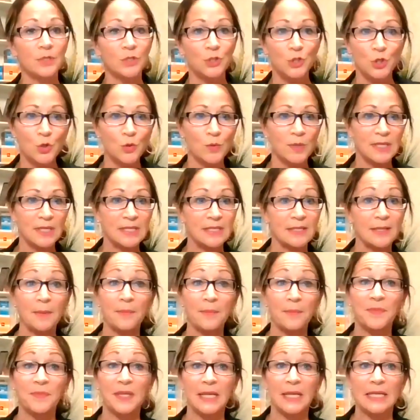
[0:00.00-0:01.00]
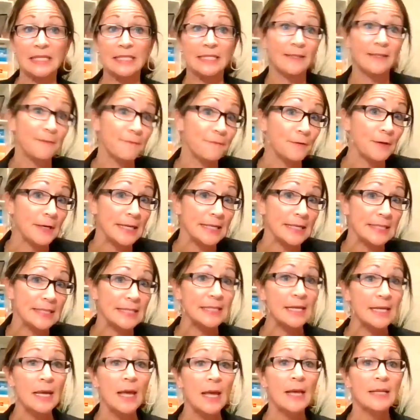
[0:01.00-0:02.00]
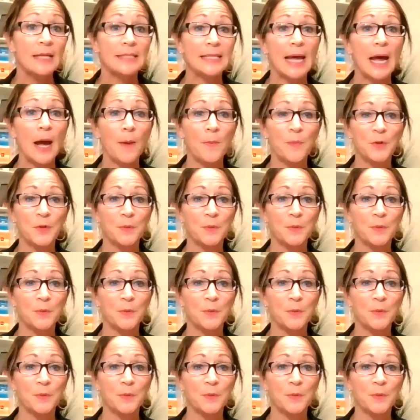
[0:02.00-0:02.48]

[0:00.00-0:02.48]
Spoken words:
doing something different to help